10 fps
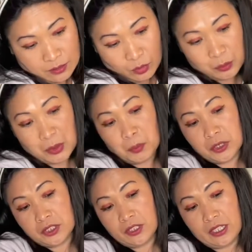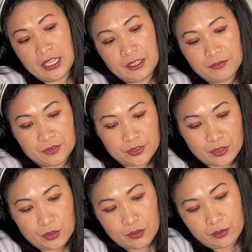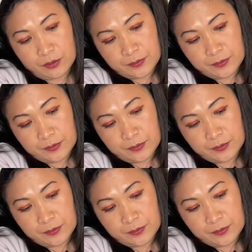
with my personal life. So